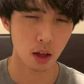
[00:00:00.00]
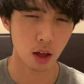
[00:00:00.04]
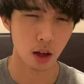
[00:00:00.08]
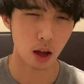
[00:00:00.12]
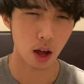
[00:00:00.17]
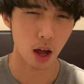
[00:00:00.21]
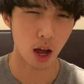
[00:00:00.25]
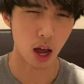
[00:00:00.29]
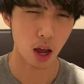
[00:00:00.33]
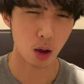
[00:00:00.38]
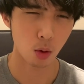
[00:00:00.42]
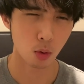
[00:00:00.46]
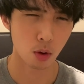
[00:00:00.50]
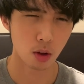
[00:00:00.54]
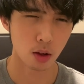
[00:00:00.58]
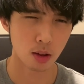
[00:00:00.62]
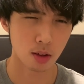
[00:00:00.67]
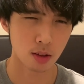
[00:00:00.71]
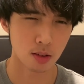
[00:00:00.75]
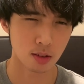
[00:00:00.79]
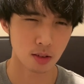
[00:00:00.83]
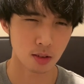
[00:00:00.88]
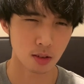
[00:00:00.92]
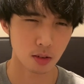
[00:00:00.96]
I
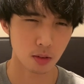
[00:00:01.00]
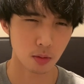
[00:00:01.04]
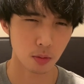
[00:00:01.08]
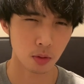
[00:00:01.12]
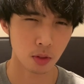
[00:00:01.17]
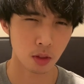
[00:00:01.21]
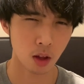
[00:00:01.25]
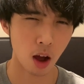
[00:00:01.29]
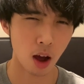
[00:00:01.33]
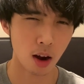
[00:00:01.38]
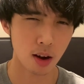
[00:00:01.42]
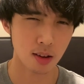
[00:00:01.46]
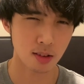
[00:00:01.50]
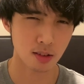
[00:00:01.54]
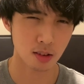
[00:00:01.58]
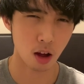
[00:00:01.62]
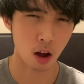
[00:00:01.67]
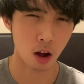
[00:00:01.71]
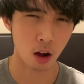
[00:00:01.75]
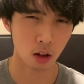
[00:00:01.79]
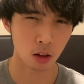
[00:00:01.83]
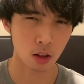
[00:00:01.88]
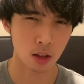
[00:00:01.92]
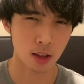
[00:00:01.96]
was not as
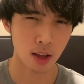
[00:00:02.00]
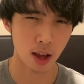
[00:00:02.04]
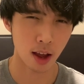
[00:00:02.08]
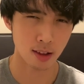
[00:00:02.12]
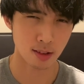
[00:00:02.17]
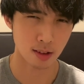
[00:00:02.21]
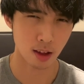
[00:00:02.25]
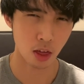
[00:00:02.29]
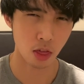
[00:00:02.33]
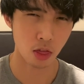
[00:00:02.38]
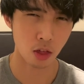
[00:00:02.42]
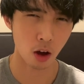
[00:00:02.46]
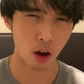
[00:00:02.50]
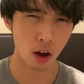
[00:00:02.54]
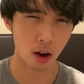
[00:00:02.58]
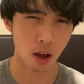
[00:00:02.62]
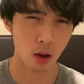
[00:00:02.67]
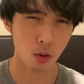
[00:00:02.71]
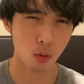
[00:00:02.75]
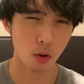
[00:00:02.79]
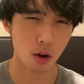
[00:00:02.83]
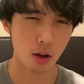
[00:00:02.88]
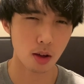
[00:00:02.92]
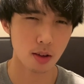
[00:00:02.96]
ugly as I thought I
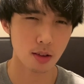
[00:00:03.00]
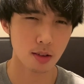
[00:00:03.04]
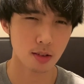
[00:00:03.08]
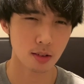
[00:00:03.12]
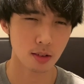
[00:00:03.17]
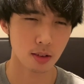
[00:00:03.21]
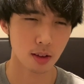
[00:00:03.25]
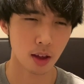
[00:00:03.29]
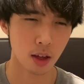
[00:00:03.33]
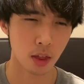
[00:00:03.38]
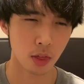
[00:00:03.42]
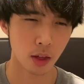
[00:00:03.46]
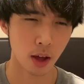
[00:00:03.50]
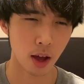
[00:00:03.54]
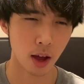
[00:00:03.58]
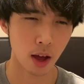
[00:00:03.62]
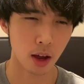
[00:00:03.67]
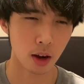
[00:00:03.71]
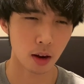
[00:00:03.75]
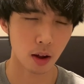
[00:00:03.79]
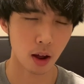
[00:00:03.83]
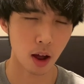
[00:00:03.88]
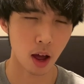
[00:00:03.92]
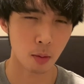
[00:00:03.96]
was and
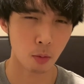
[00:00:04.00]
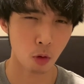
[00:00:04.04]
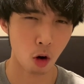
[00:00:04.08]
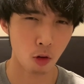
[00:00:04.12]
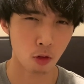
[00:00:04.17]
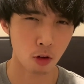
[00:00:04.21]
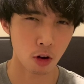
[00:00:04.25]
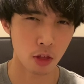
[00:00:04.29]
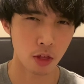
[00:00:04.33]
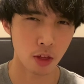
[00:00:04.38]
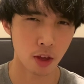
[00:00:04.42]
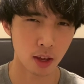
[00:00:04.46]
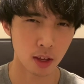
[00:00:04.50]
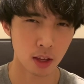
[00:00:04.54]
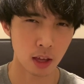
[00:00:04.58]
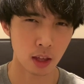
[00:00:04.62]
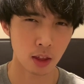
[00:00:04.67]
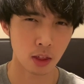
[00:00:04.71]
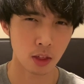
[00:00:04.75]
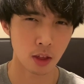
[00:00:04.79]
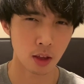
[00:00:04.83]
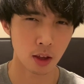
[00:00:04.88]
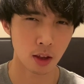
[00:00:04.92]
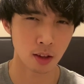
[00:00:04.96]
that I'm overthinking
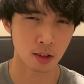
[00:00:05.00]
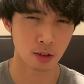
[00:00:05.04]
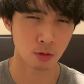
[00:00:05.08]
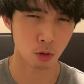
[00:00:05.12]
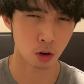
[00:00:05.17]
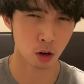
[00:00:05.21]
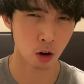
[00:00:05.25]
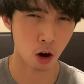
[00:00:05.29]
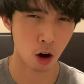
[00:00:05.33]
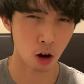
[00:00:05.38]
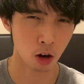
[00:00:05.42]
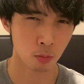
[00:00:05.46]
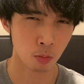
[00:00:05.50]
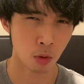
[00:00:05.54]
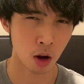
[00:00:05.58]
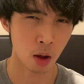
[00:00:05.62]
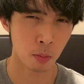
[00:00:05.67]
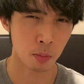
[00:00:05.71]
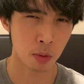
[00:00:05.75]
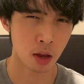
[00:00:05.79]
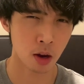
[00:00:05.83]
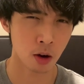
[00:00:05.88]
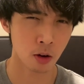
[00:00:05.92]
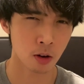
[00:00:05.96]
things regarding my
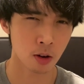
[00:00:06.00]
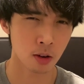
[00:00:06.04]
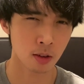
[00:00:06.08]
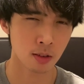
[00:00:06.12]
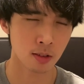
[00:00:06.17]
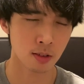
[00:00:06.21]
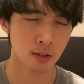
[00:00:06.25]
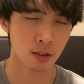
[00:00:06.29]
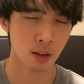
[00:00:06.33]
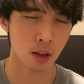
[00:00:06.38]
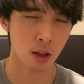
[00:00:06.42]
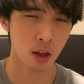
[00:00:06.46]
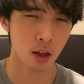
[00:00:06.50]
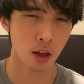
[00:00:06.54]
appearance,